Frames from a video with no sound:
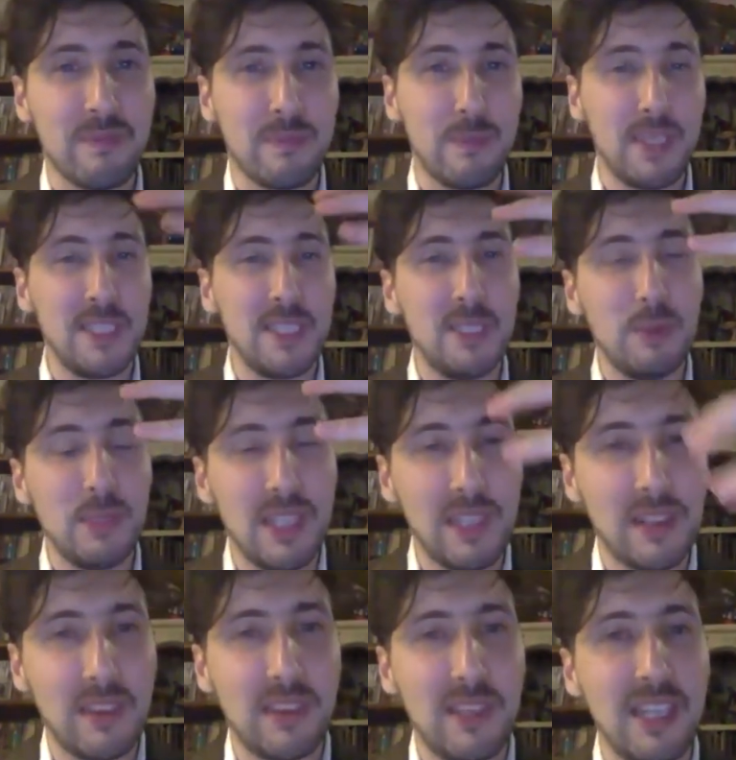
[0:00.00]
material
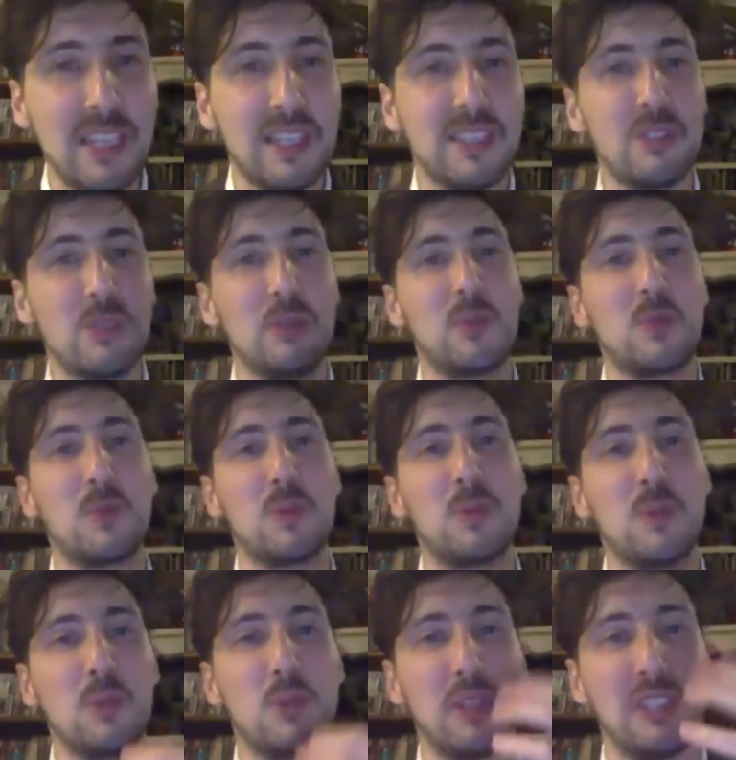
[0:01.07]
thing to
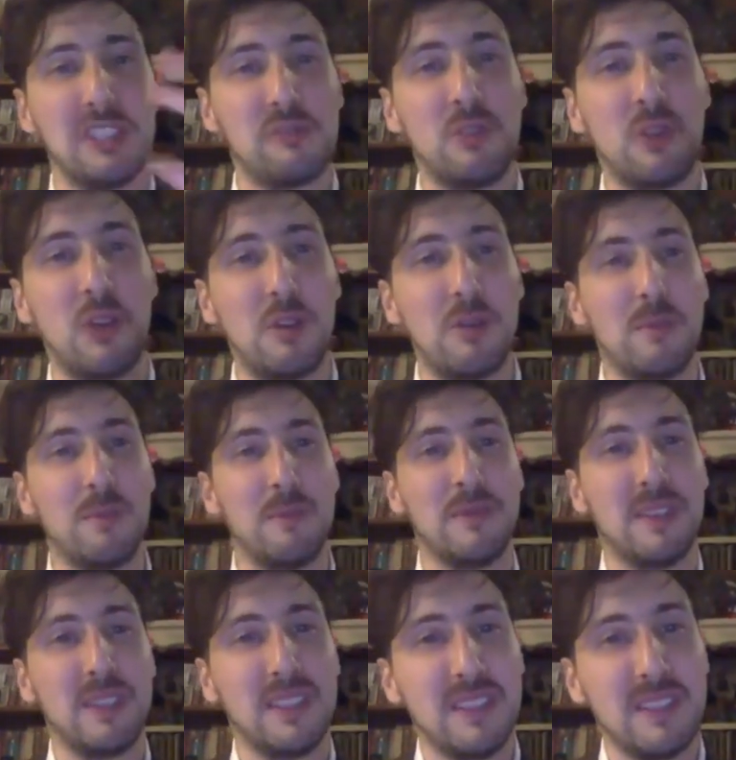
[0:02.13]
to transform
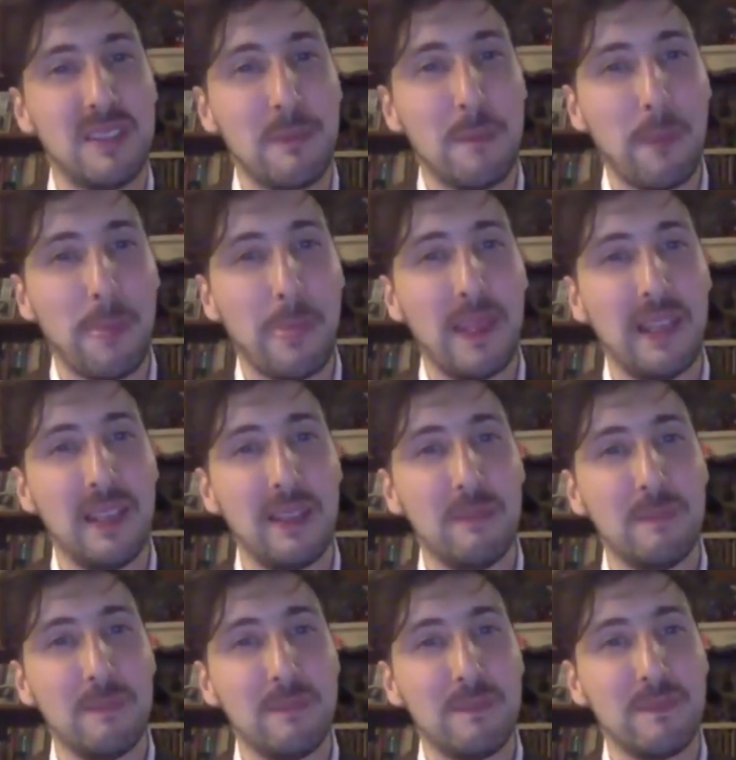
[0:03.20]
um,
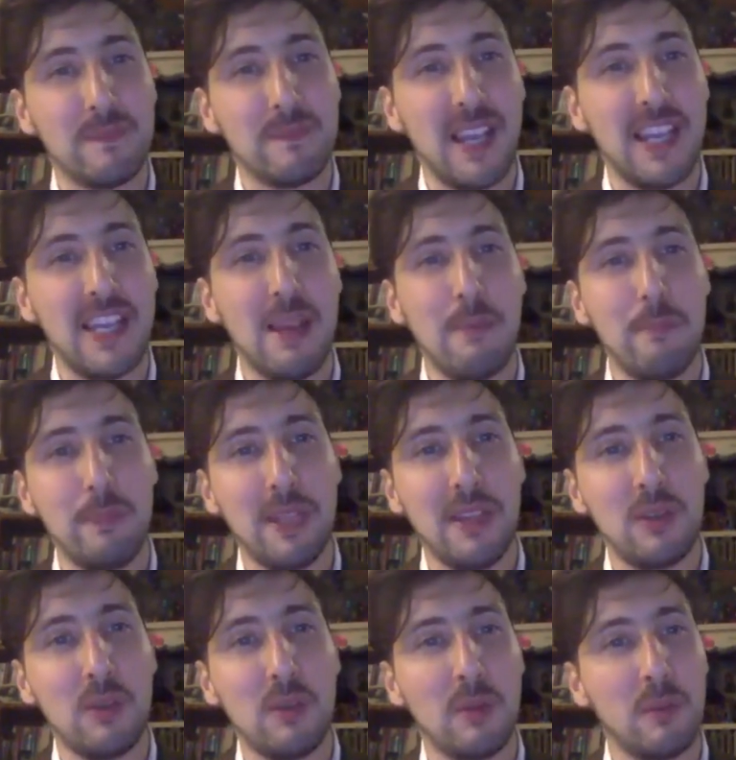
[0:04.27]
an and
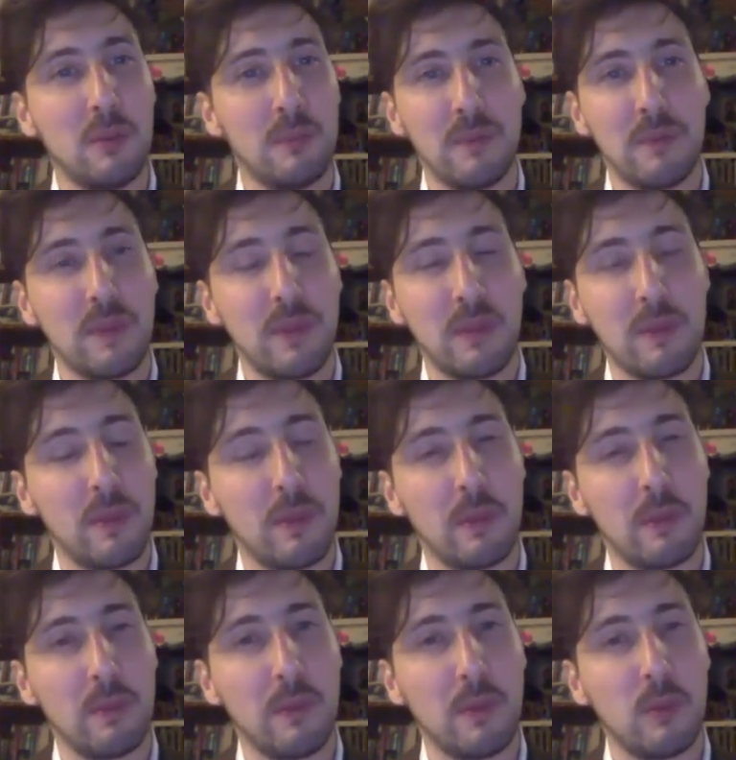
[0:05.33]

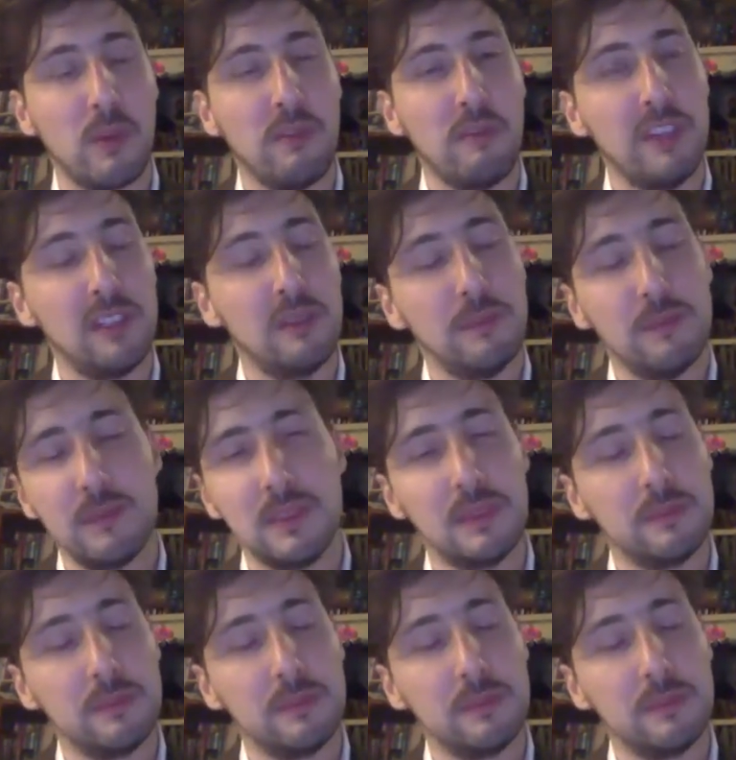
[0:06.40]
through the film.